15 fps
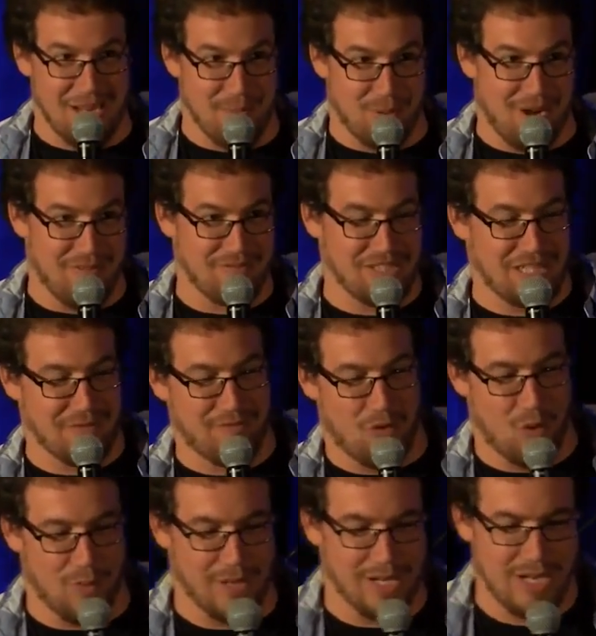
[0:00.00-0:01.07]
improv scene
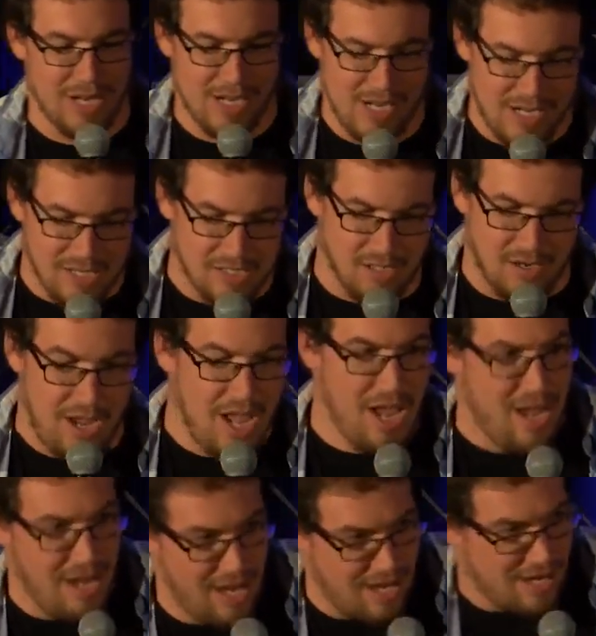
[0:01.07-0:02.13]
forward. So,
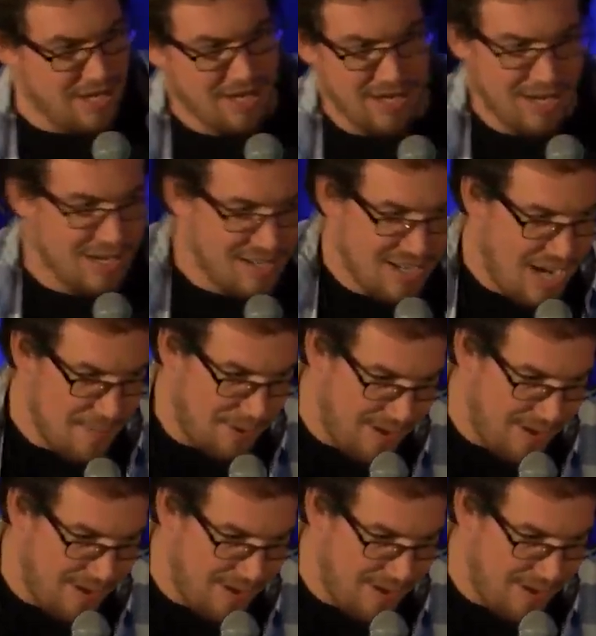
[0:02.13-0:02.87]
hey, I'm a